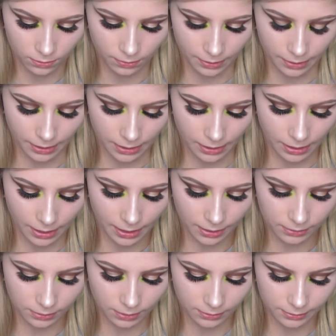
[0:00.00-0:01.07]
the
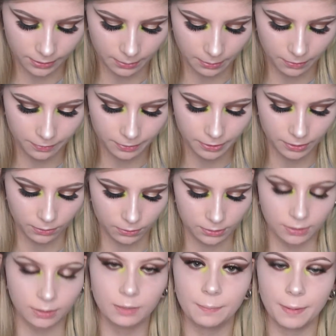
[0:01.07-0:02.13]
Anastasia Beverly Hills
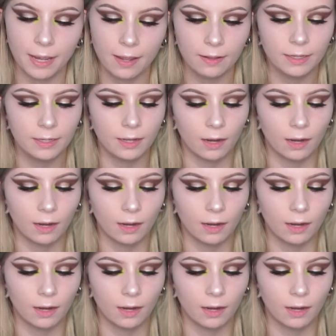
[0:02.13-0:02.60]
lip palette.